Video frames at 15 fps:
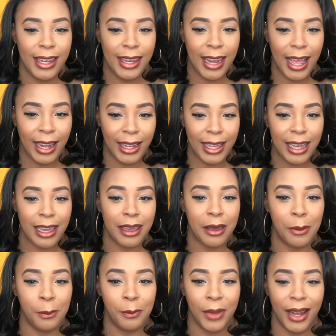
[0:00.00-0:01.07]
Nelly
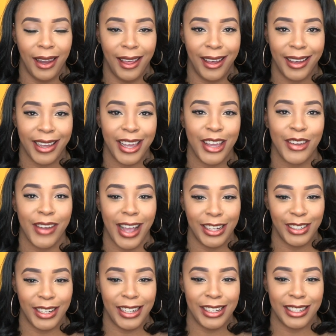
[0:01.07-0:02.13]
Miller.
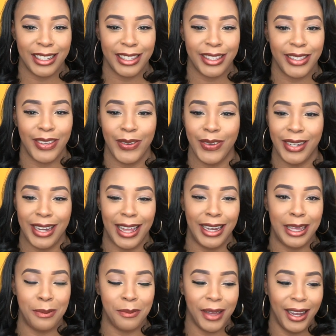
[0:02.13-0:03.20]
Congratulations to
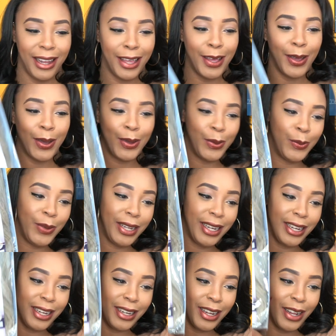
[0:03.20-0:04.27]
Nelly Miller on
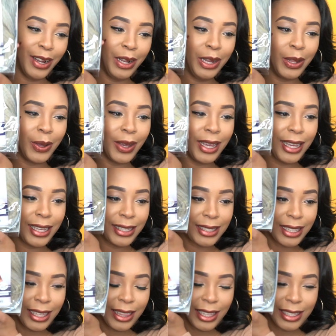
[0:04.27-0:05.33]
winning Lois
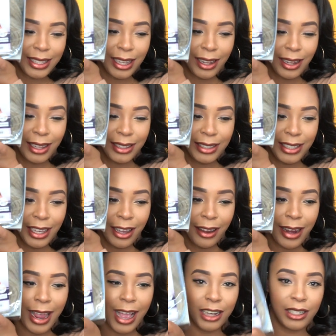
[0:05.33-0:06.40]
in this color
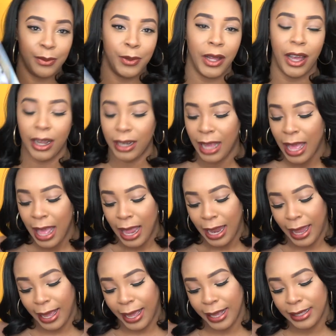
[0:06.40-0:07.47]
DR Ash Blonde.
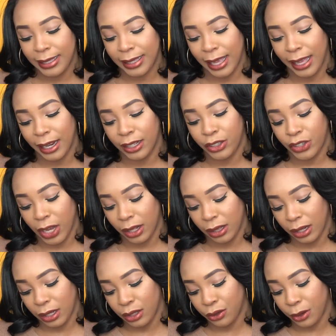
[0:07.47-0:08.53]
Like I said, check
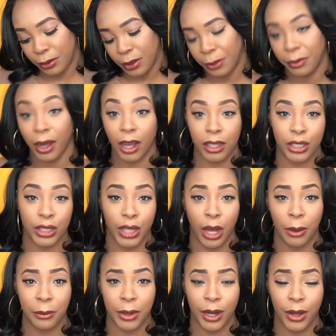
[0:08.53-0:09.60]
the description box
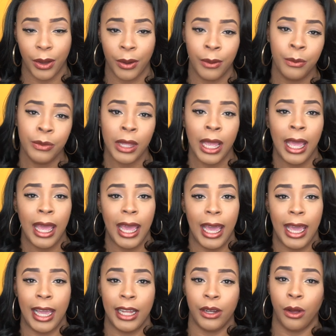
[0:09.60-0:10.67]
down below
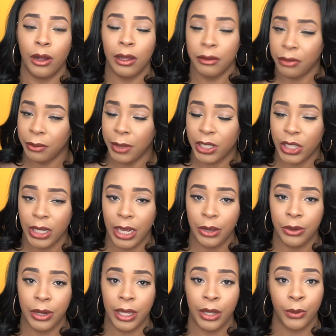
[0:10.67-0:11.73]
and all the information
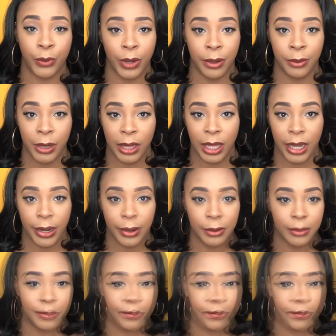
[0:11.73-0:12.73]
that you need will be there.